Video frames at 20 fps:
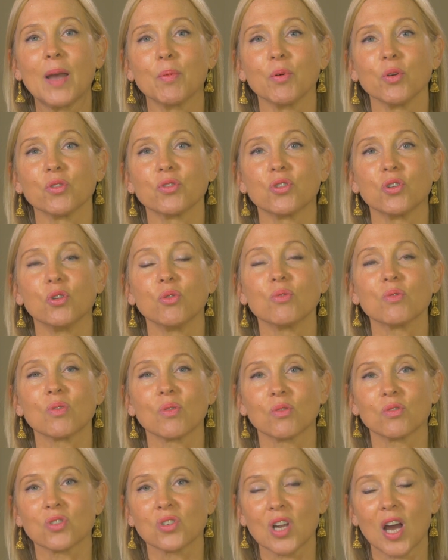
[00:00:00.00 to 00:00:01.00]
able to
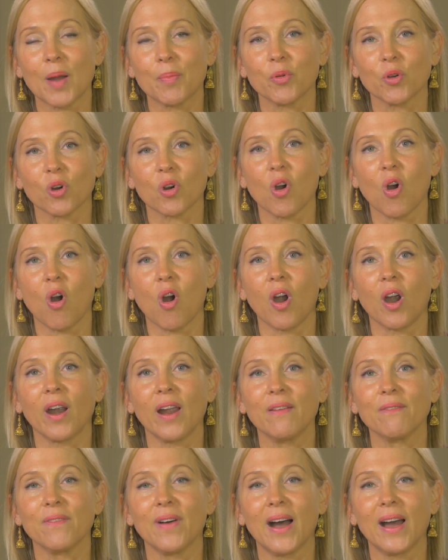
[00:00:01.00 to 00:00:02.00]
stop your car
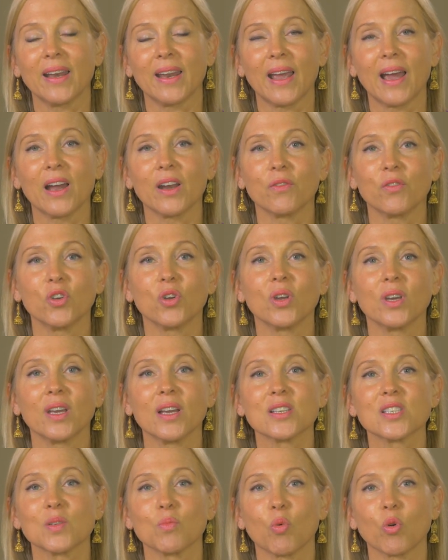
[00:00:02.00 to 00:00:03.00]
and find out if you can
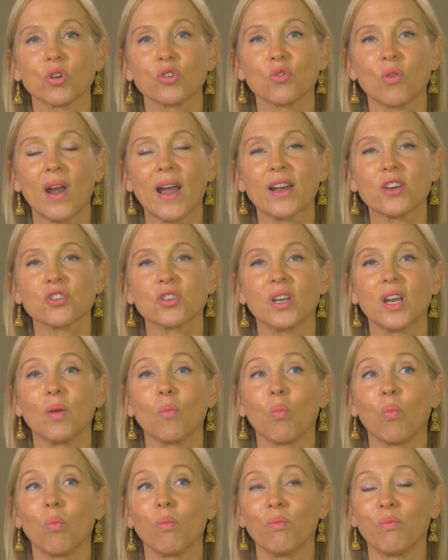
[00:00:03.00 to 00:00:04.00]
get some more traction
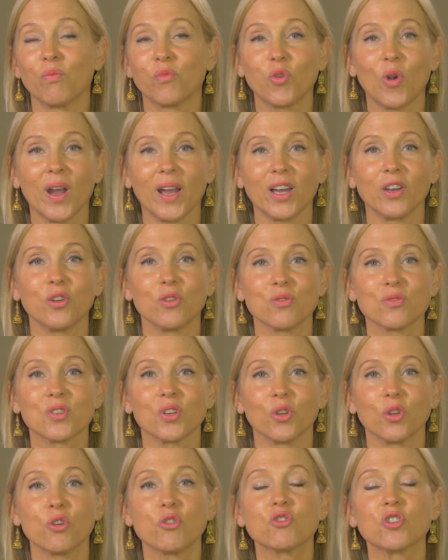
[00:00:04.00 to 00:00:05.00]
and trying a new
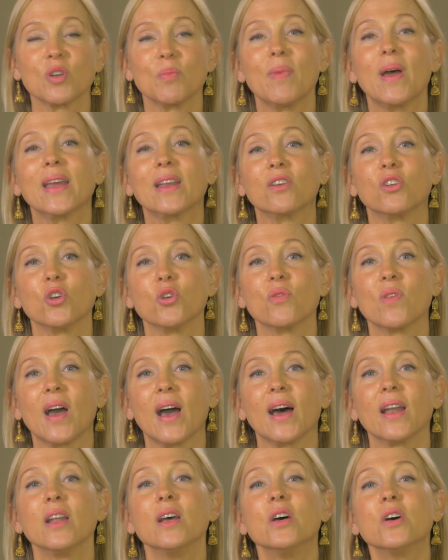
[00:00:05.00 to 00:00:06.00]
solution may do
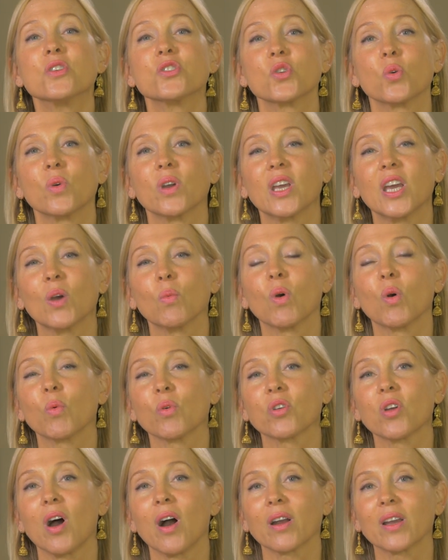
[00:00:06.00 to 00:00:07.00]
that. So again, what
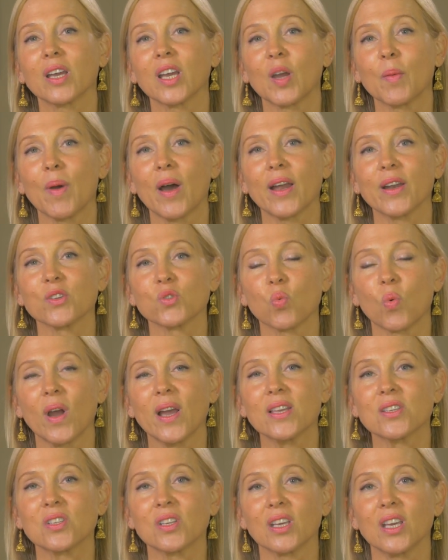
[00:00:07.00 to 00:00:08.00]
we're talking about is
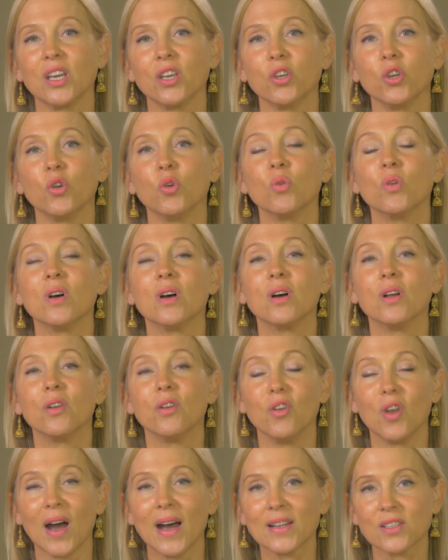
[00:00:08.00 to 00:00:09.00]
ways to get you
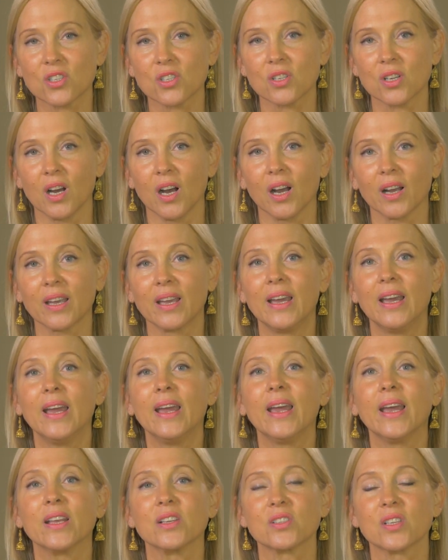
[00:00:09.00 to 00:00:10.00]
not stuck
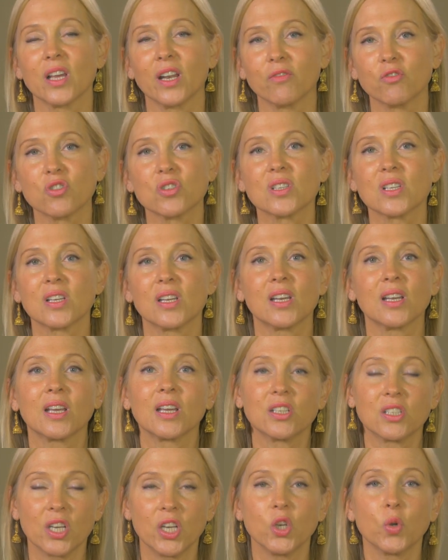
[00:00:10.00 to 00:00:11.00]
instead of just
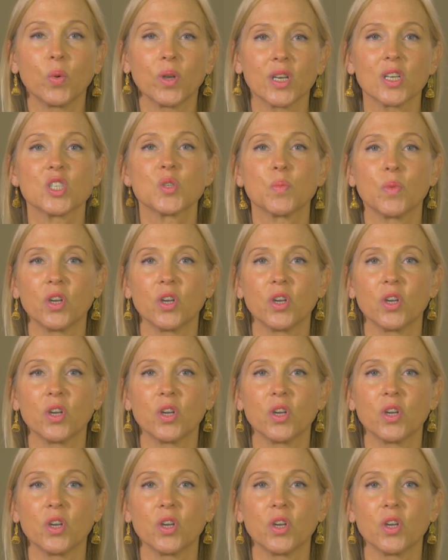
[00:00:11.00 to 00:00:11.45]
continuing to